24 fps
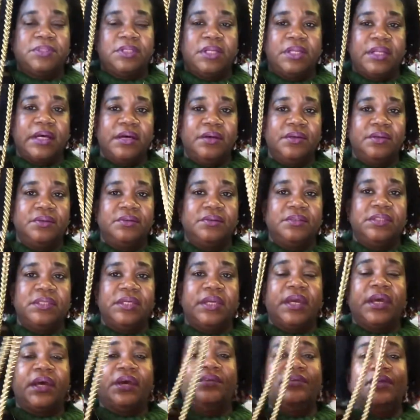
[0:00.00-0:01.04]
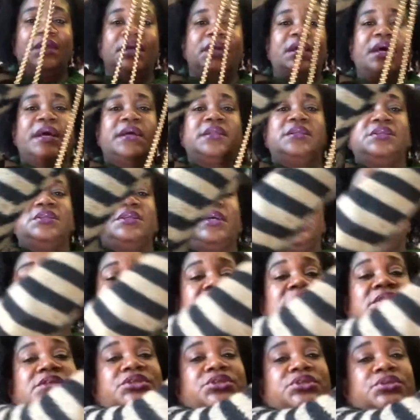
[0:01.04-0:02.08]
allow you to carry it as
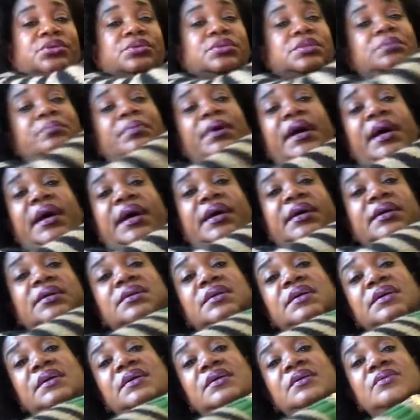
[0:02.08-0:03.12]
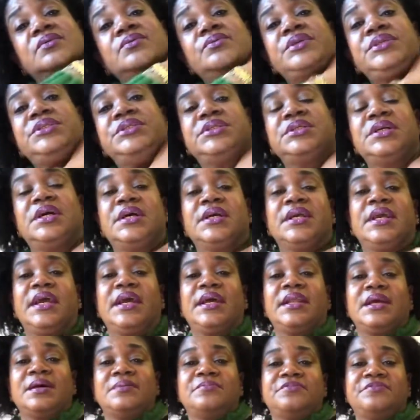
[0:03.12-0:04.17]
a shoulder bag, which
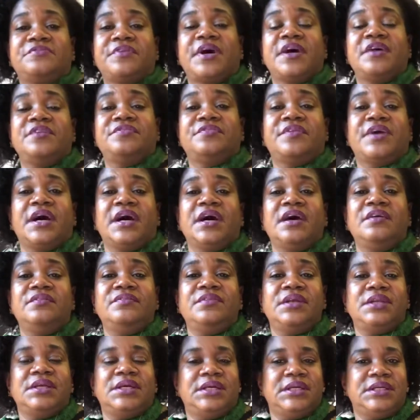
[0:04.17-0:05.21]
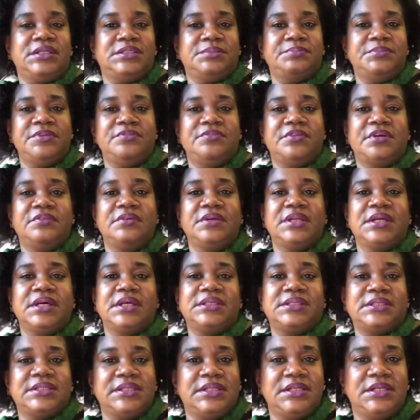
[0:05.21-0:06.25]
again, I'm 5'5", and it hits me very
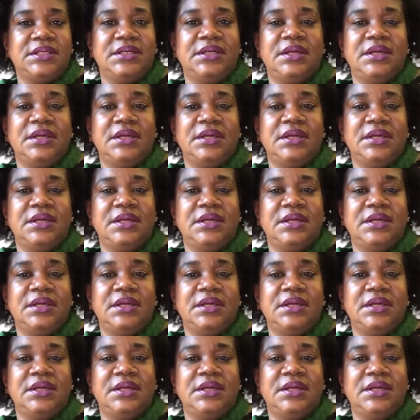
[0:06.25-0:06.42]
nicely.